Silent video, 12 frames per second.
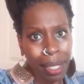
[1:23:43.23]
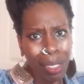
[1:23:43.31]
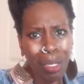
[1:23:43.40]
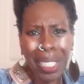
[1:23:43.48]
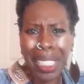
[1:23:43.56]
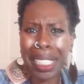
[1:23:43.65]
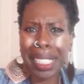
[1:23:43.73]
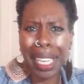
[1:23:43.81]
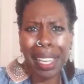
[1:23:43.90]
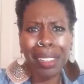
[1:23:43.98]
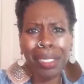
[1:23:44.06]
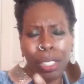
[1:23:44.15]
They don't really
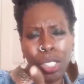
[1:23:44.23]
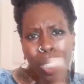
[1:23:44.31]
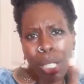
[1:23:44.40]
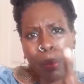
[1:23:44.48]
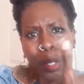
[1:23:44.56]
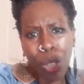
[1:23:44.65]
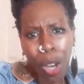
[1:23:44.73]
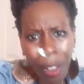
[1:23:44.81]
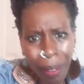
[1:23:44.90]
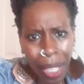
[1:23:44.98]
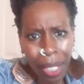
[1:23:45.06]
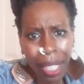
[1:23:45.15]
care. They're just
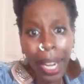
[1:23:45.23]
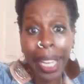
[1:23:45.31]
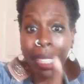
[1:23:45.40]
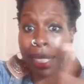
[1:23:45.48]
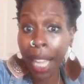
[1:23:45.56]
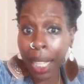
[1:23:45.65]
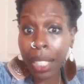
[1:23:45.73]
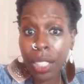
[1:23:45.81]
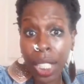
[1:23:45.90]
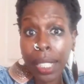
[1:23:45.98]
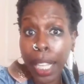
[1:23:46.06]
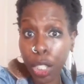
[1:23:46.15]
observing. They're
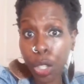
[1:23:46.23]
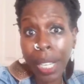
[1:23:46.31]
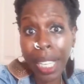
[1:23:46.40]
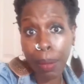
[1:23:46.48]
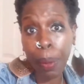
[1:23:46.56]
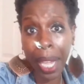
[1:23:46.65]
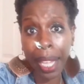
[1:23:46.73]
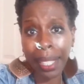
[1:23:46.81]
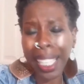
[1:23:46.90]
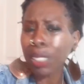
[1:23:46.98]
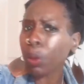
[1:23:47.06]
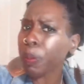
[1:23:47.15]
acknowledging that you're in pain.
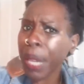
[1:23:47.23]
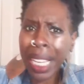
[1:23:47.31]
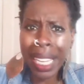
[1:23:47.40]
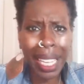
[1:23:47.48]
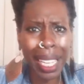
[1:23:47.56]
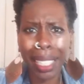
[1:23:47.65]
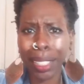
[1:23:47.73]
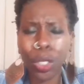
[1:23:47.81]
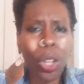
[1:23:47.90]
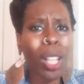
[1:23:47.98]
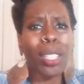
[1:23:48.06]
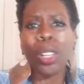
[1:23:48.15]
That's what pity is. It's
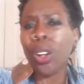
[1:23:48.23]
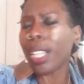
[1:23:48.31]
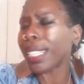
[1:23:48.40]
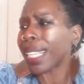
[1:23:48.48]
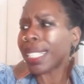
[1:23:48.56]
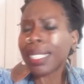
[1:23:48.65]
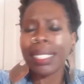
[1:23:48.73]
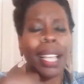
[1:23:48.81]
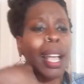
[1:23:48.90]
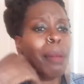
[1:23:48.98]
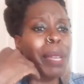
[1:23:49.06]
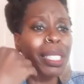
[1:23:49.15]
all it is
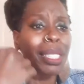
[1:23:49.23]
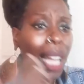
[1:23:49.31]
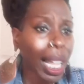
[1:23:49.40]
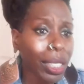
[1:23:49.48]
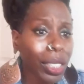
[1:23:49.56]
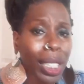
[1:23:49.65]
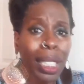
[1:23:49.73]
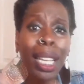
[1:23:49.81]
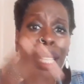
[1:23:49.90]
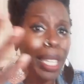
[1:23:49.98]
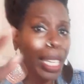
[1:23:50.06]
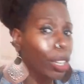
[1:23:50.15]
I'm acknowledging
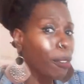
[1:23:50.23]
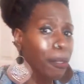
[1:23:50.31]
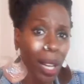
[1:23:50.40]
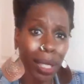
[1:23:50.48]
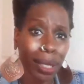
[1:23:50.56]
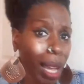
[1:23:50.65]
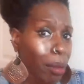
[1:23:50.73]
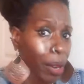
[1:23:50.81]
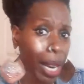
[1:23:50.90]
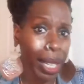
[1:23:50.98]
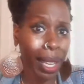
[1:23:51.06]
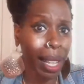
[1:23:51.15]
that you're fucked up
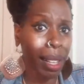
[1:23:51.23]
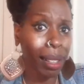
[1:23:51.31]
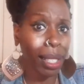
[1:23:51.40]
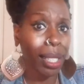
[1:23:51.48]
right now.